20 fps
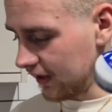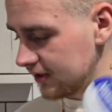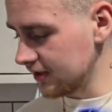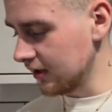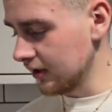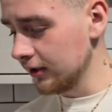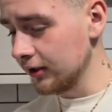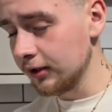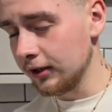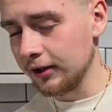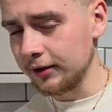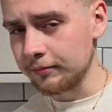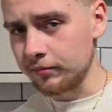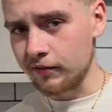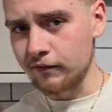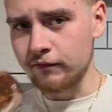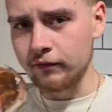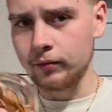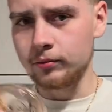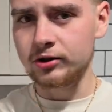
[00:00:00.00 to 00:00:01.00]
Vaseline and
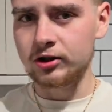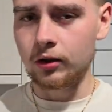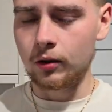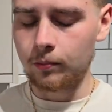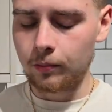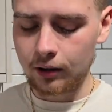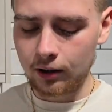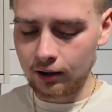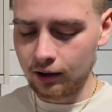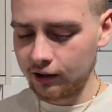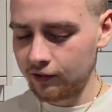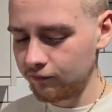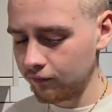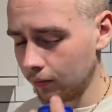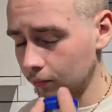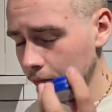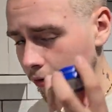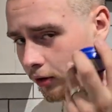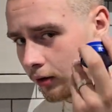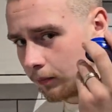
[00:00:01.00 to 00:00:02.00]
perfume. So apparently, if
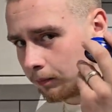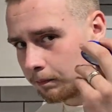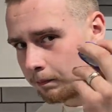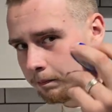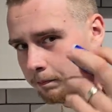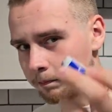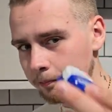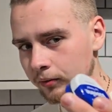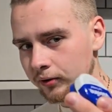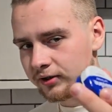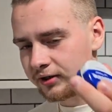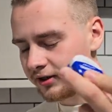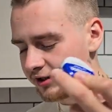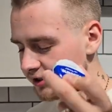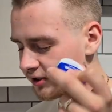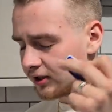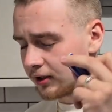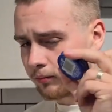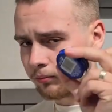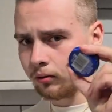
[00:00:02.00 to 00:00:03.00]
I'm gonna put
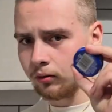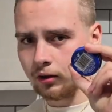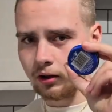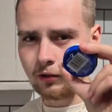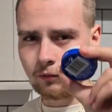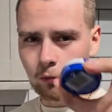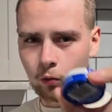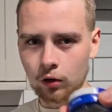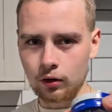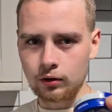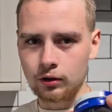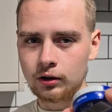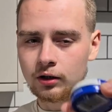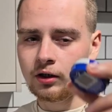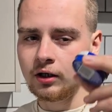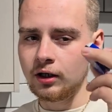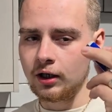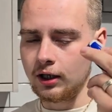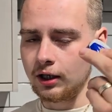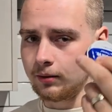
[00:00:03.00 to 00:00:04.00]
this in a boiling water
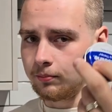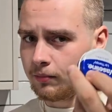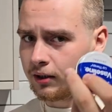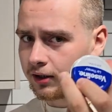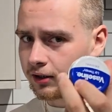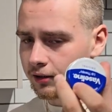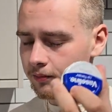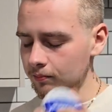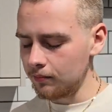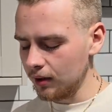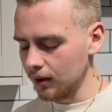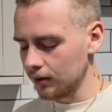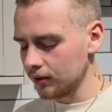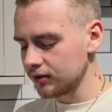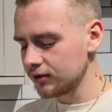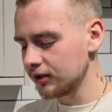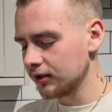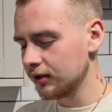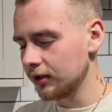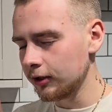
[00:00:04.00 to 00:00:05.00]
and make it
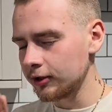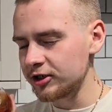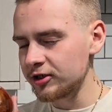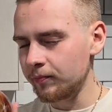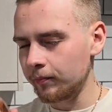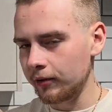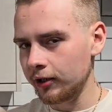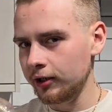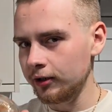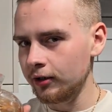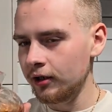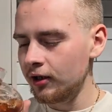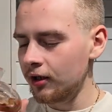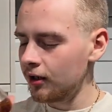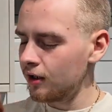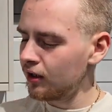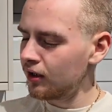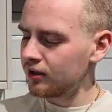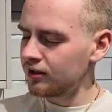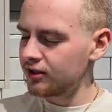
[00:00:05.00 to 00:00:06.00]
melt, and then spray
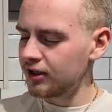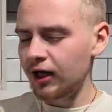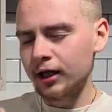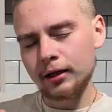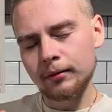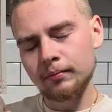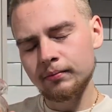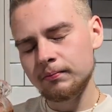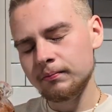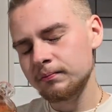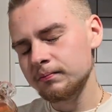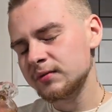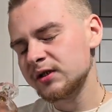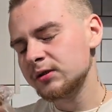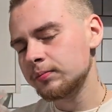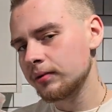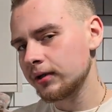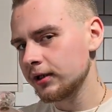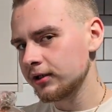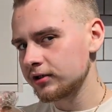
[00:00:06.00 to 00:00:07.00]
ten
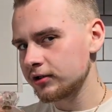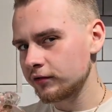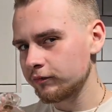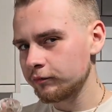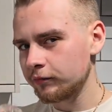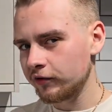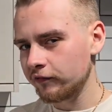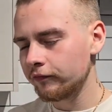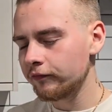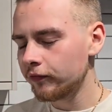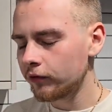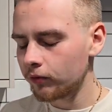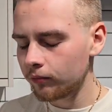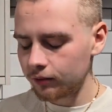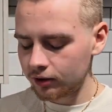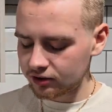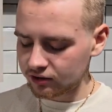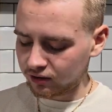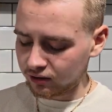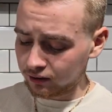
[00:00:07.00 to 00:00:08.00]
sprays of
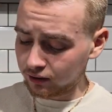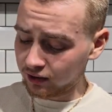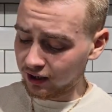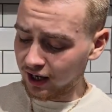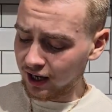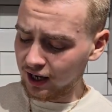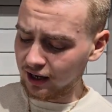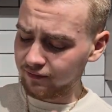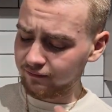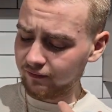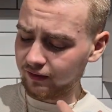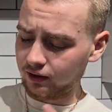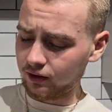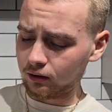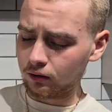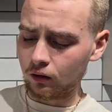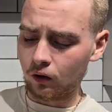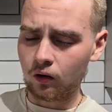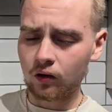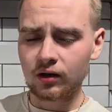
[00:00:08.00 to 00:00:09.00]
perfume is going to have a
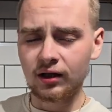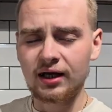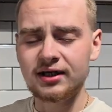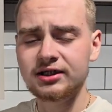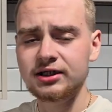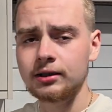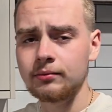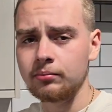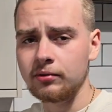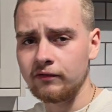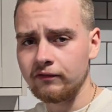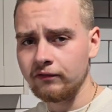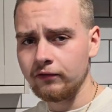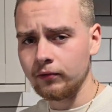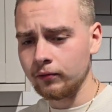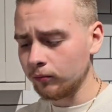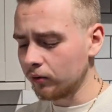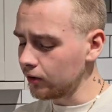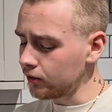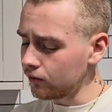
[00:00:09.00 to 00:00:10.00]
long lasting
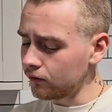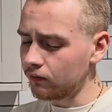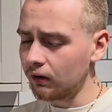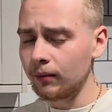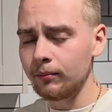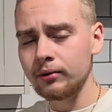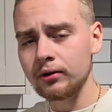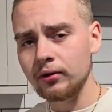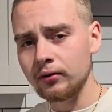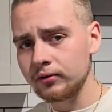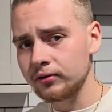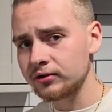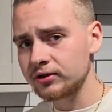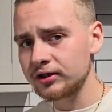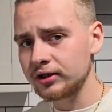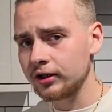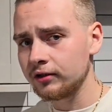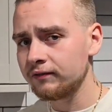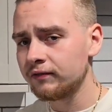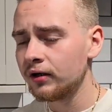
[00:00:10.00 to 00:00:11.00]
perfume when you rub it on
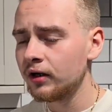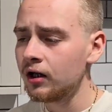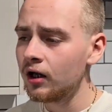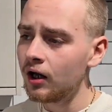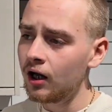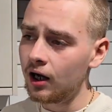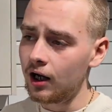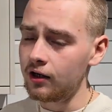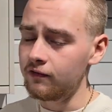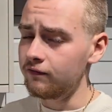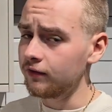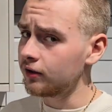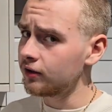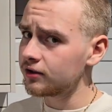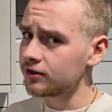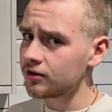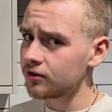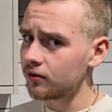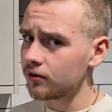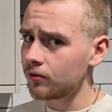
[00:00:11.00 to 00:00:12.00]
yourself. I think
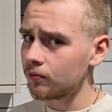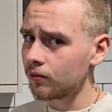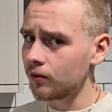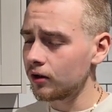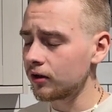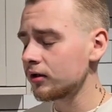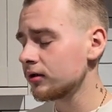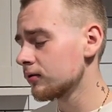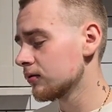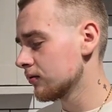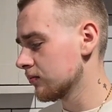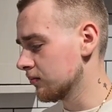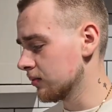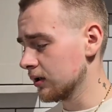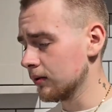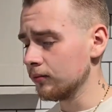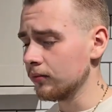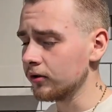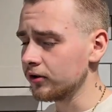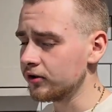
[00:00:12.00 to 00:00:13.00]
this is going to work,
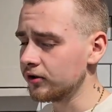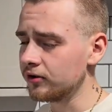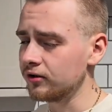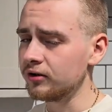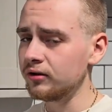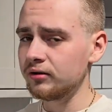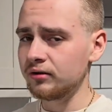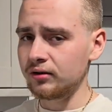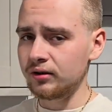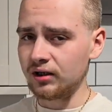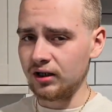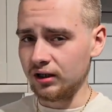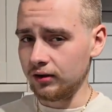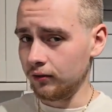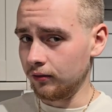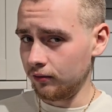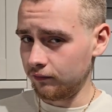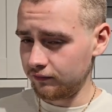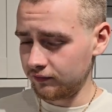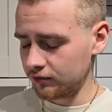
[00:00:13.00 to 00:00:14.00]
but I'm not sure. I don't
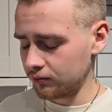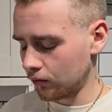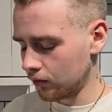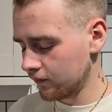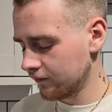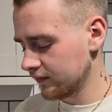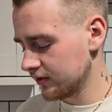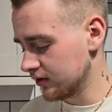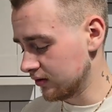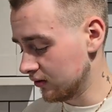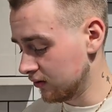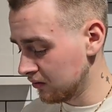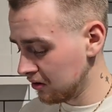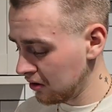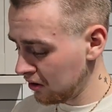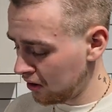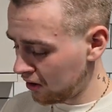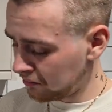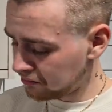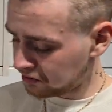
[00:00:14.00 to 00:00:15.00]
know if it's worth it. So
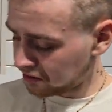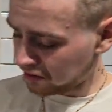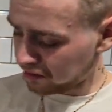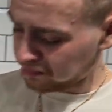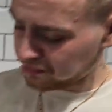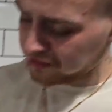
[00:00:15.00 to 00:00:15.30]
I'm going